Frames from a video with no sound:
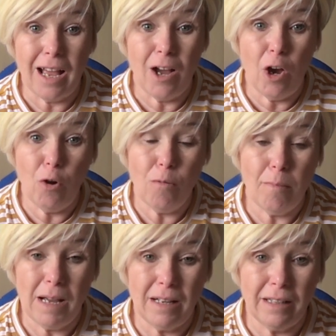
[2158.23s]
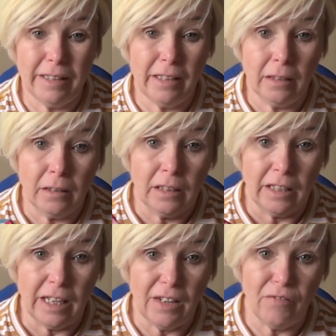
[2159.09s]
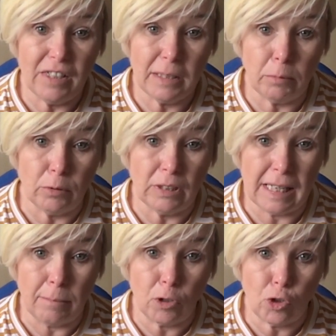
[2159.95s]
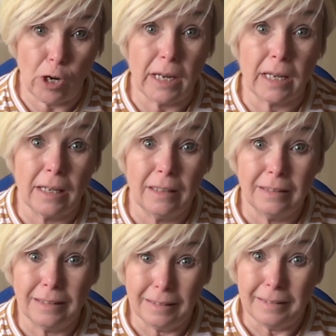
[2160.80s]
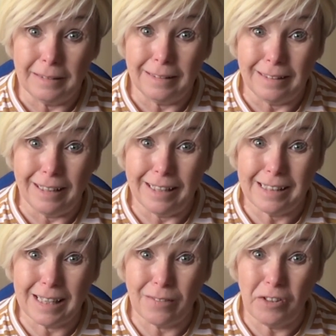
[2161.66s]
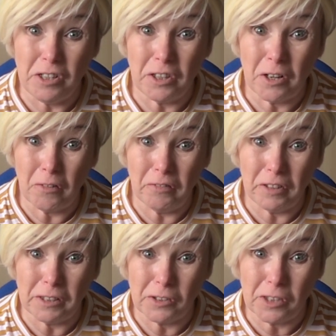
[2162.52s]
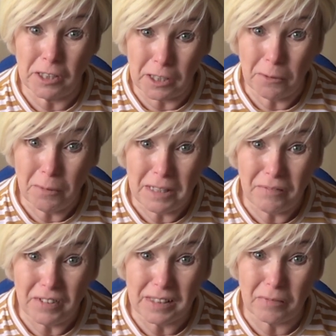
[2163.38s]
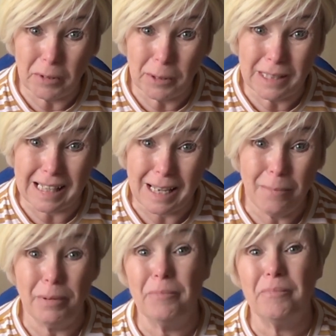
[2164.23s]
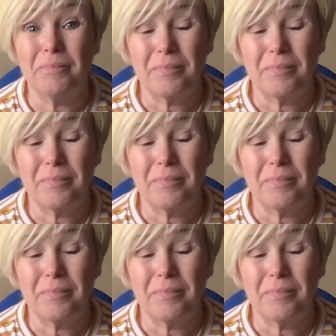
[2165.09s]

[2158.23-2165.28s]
I hope my invisible zip trick has given confidence to do an invisible zip.